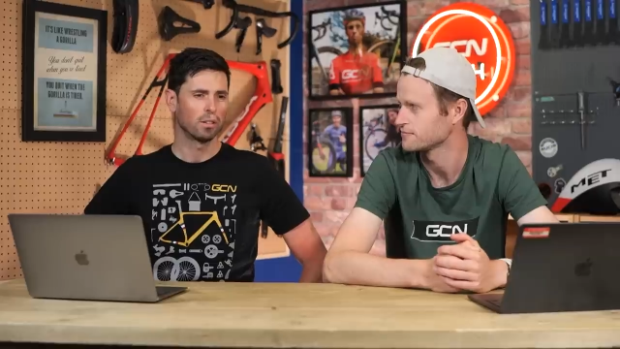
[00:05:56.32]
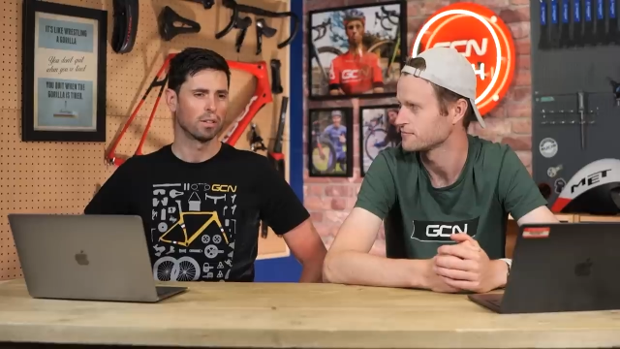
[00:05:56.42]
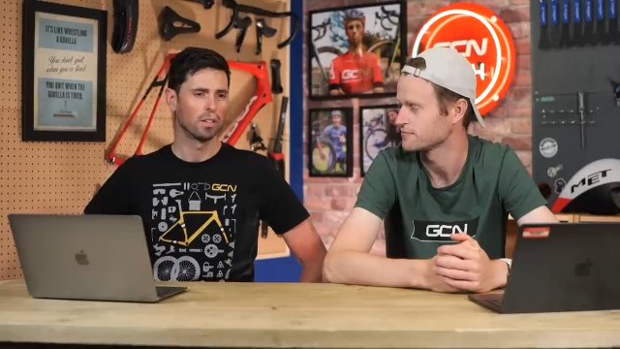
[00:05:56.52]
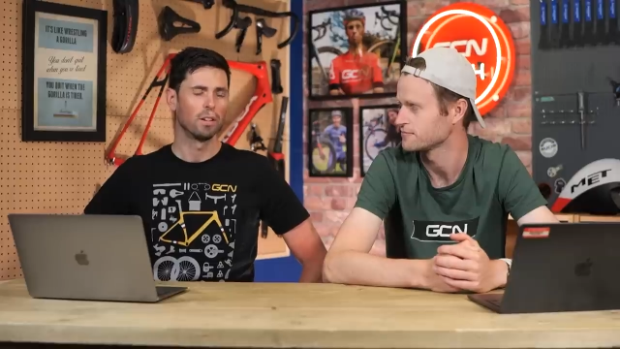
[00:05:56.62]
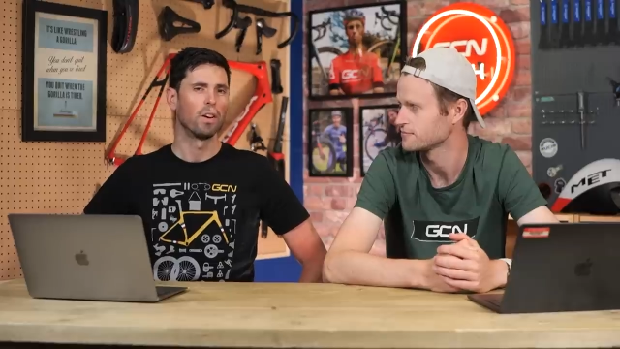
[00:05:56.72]

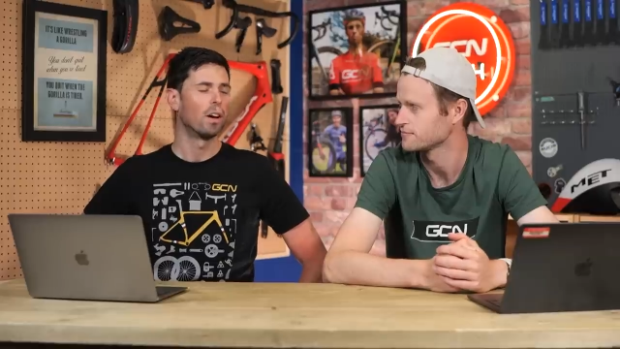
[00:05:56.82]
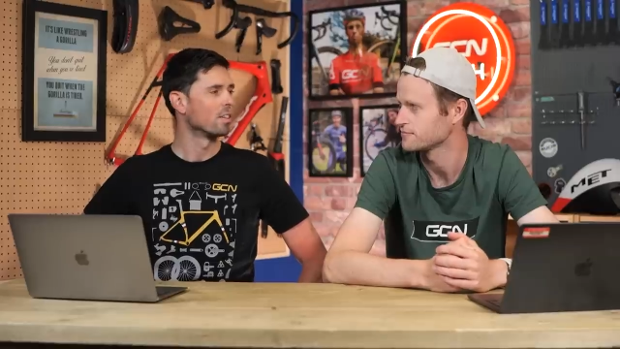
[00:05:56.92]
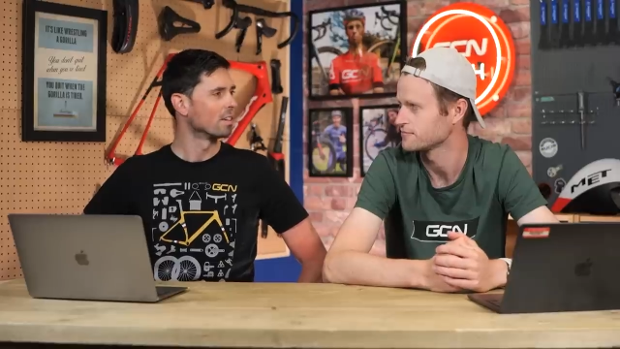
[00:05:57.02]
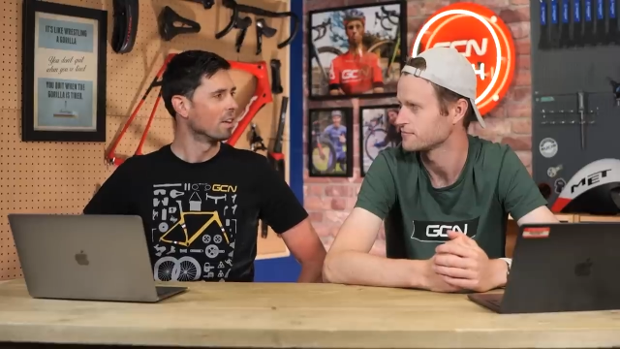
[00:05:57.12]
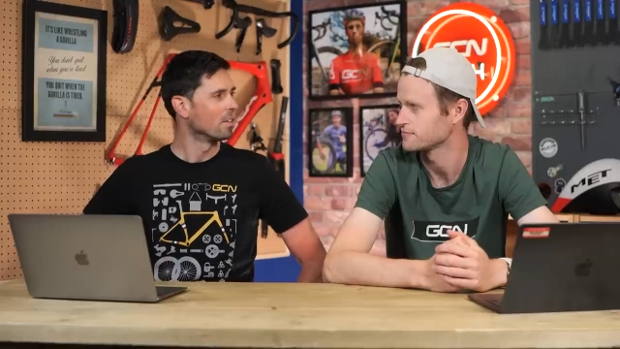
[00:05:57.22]
Speaker 1: because a lot of
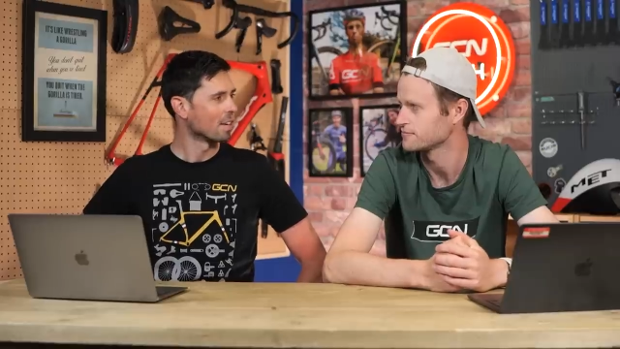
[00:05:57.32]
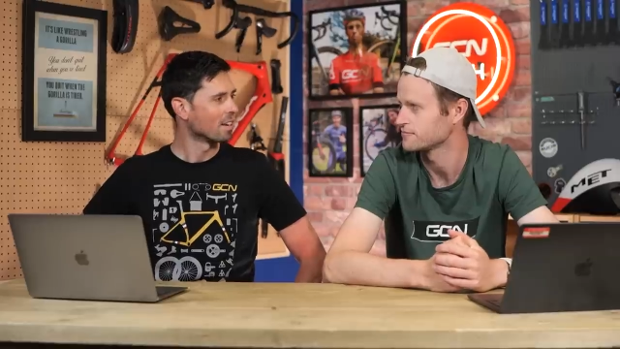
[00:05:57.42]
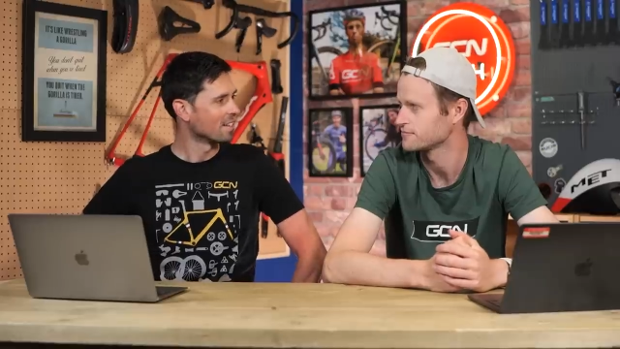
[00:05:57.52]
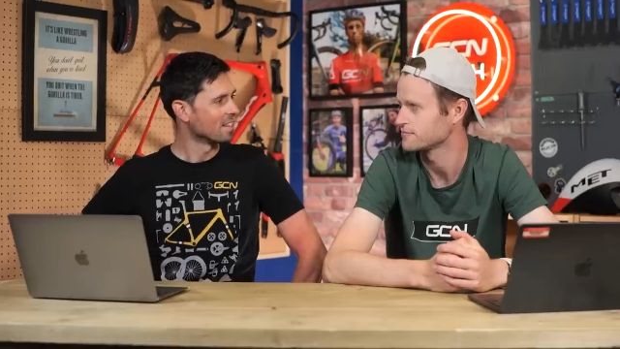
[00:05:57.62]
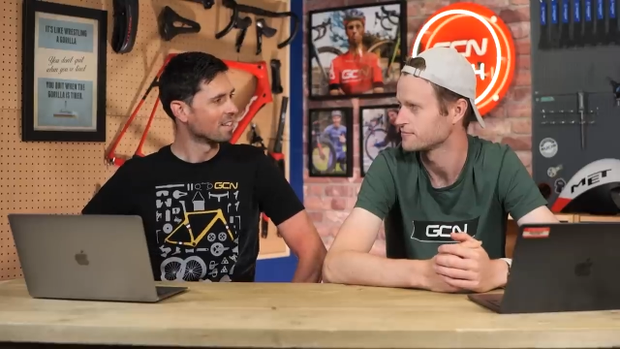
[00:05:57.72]
highs and lows
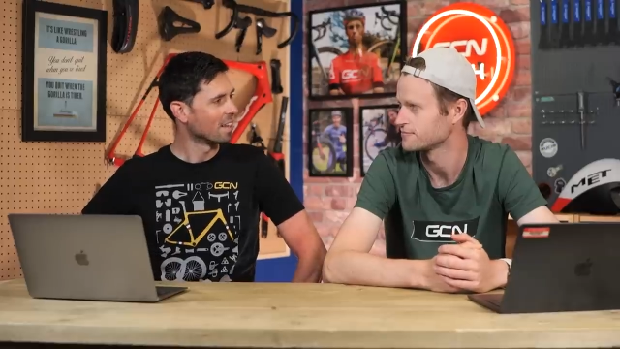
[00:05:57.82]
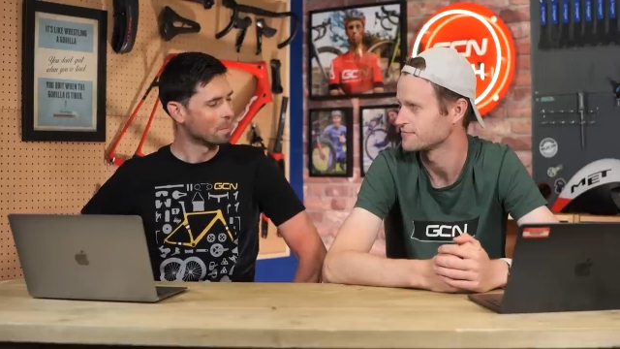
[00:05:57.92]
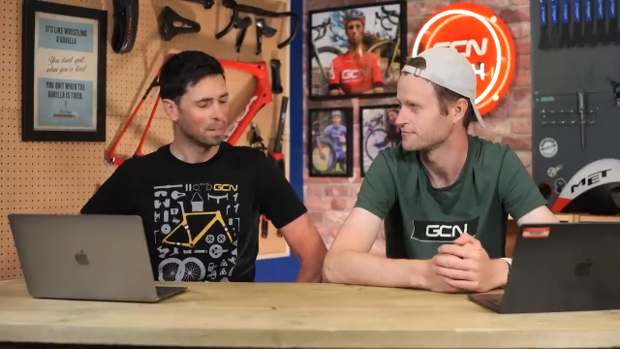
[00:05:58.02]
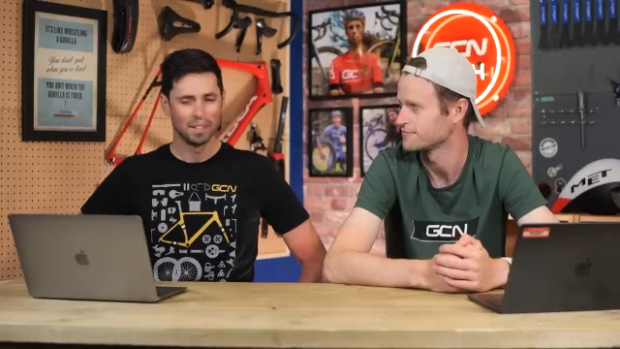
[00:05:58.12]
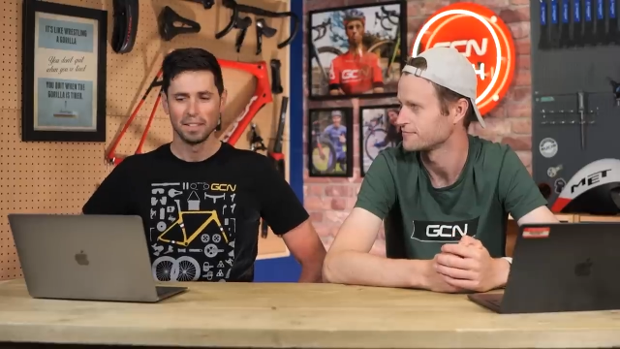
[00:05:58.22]
added into
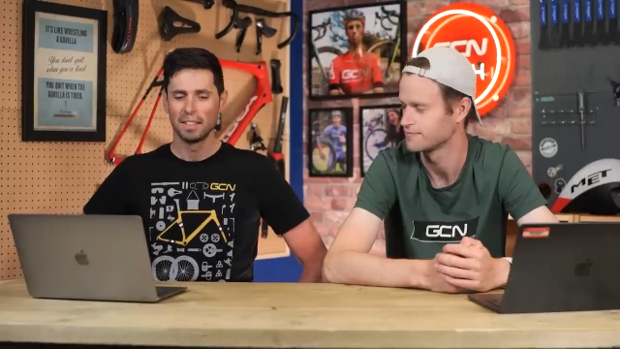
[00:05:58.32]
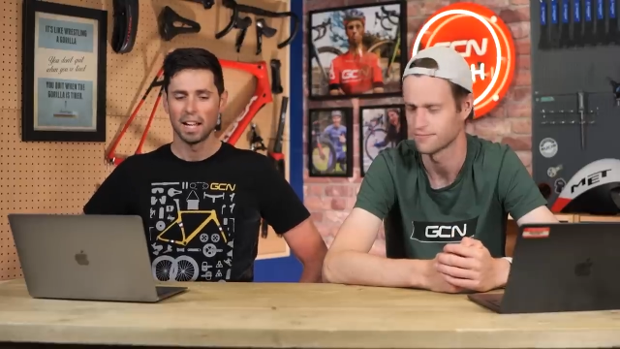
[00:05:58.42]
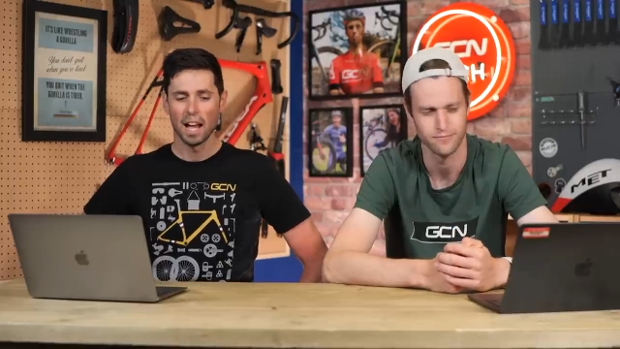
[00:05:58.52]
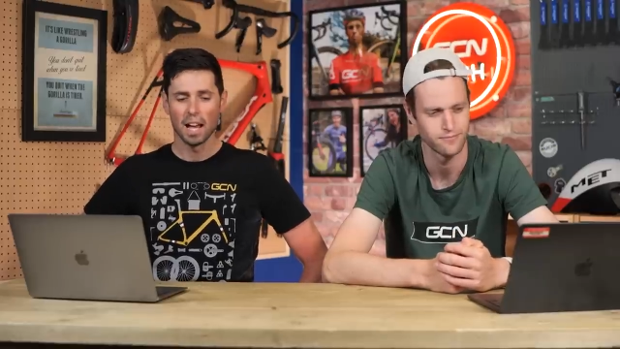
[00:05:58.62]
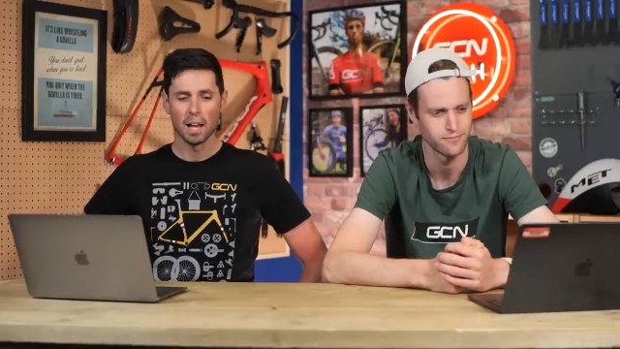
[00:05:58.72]
that bit.
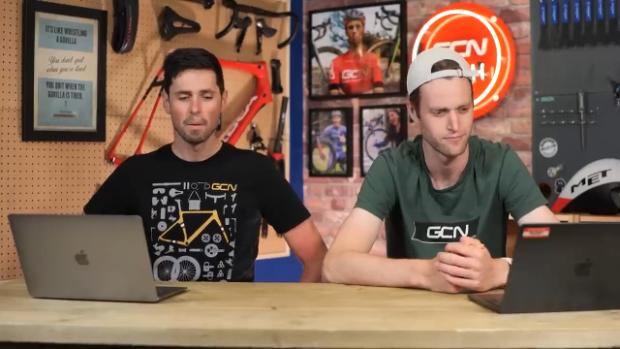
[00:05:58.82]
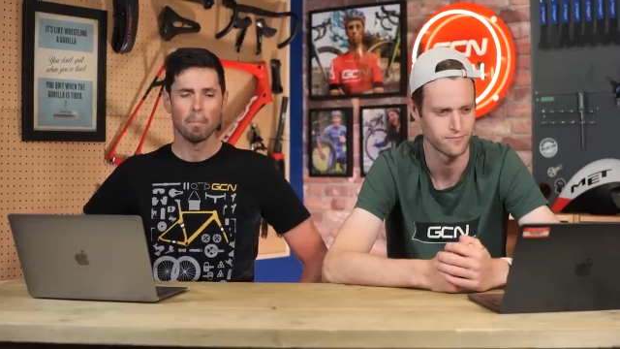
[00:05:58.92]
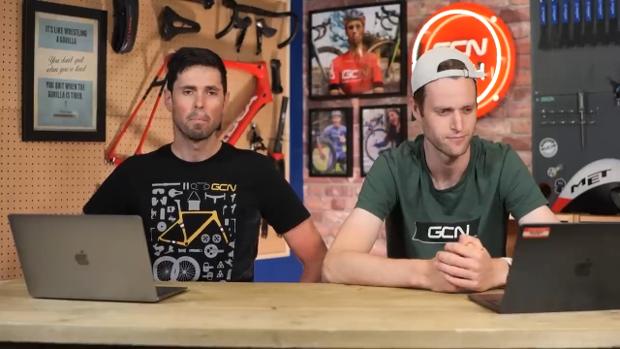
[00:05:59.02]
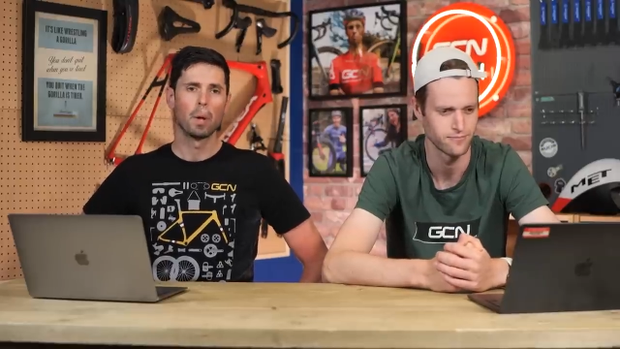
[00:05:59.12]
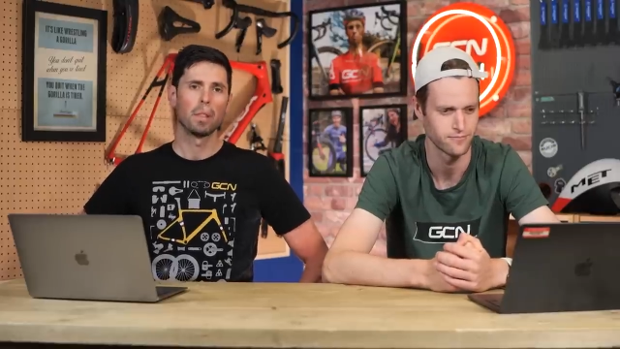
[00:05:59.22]

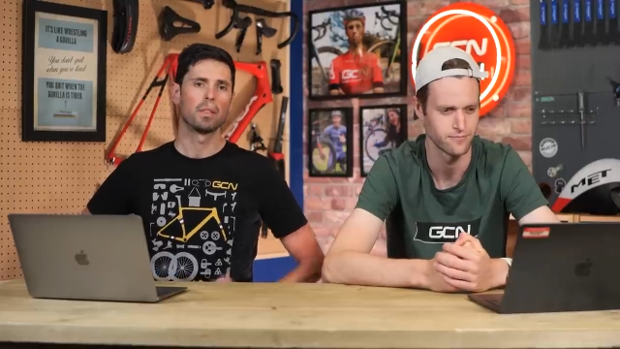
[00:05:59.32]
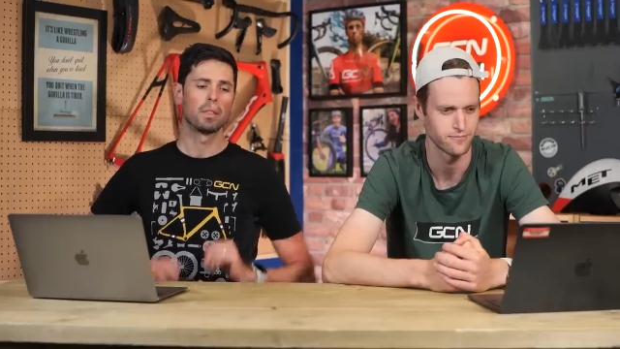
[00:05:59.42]
But